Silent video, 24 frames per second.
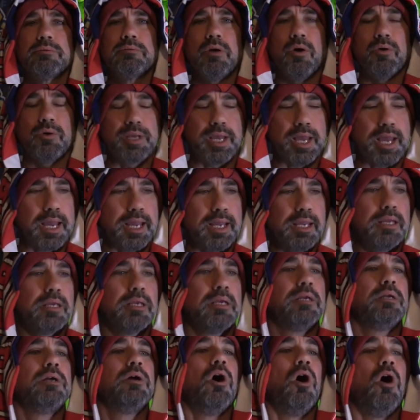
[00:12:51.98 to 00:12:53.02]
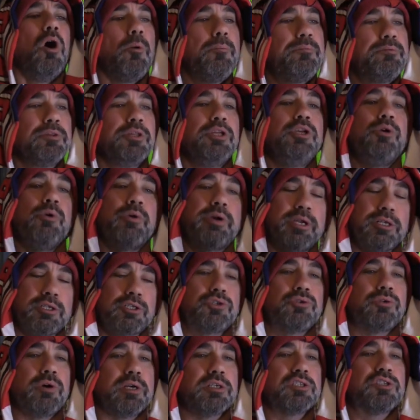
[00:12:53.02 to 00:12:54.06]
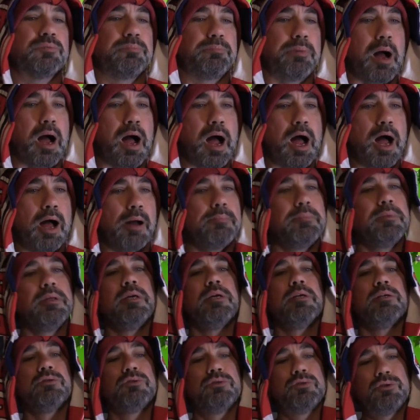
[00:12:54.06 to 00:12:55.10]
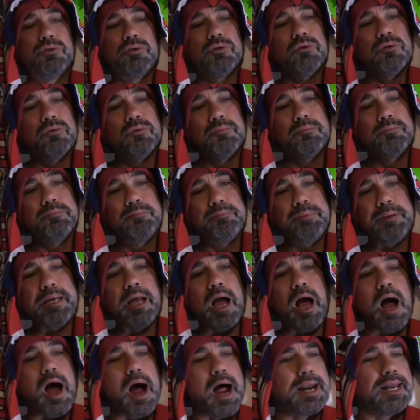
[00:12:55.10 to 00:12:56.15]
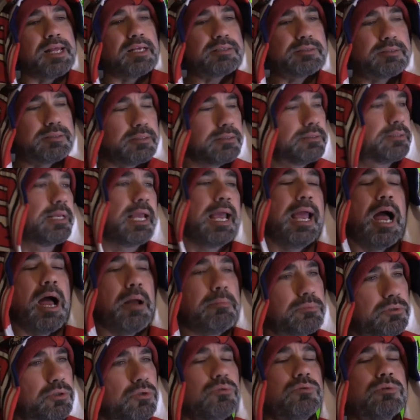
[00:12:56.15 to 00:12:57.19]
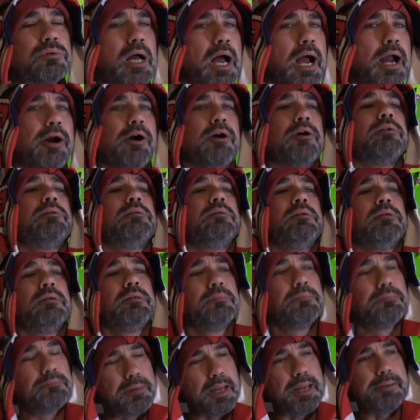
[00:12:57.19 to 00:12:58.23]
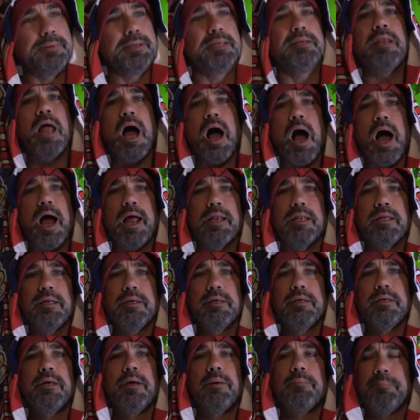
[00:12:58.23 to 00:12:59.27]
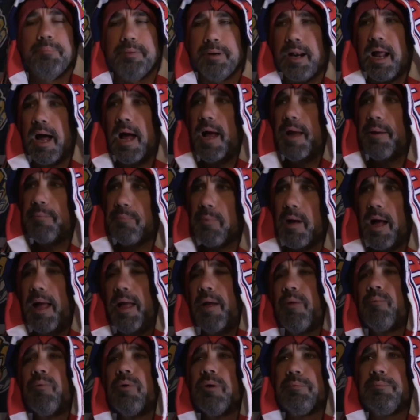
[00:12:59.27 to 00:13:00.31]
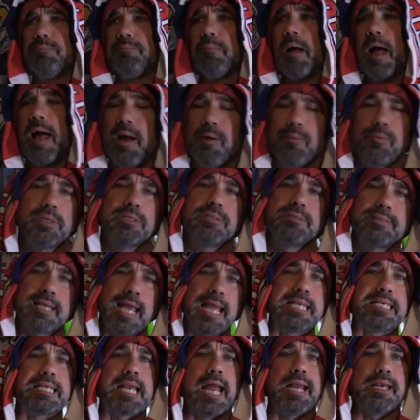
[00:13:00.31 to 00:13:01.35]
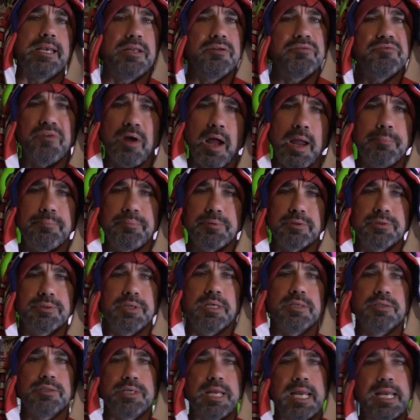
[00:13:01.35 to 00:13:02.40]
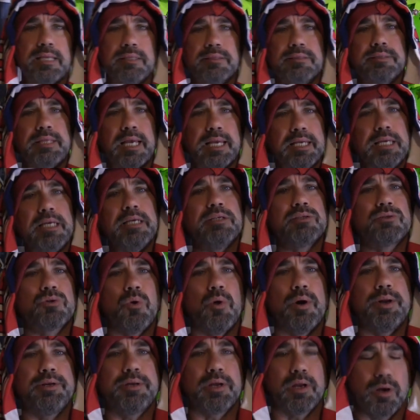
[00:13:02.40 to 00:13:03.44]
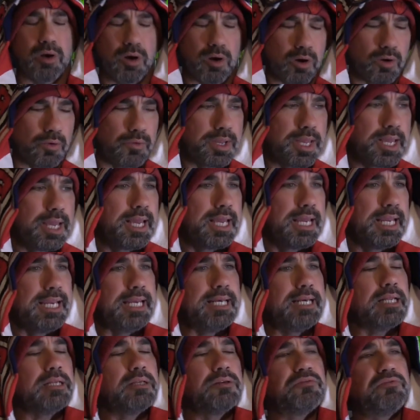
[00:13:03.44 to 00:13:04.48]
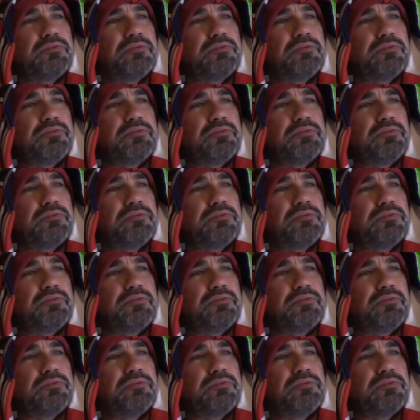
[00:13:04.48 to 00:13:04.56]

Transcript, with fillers: Okay? Hopefully you can trust Bob to be honest and say I'm too tired, maybe not. But I would say 95% chance that he's going to go. He didn't